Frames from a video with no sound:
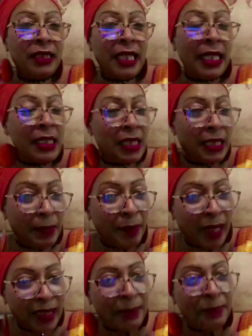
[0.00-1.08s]
dancing the
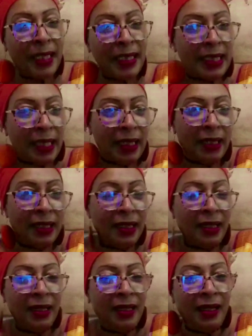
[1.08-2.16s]
Pata Pata
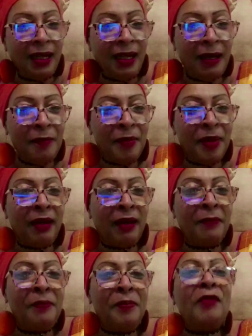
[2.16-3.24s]
by
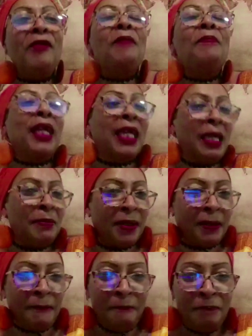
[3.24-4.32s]
Miriam
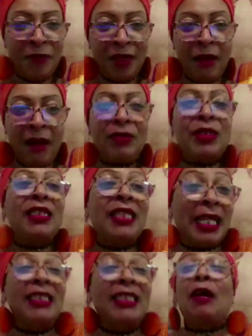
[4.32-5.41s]
Makeba.
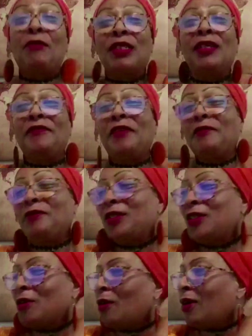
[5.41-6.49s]
That was her
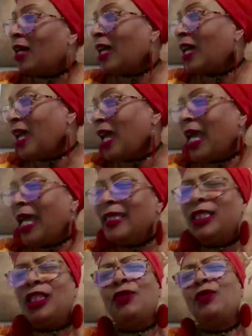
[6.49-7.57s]
favorite song.
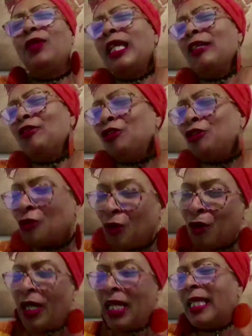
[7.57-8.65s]
And she would
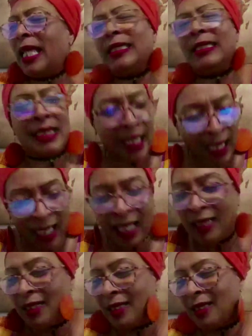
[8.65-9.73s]
enjoy that
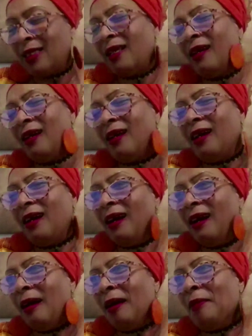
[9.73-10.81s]
dance.
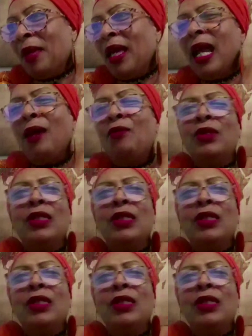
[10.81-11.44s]
And I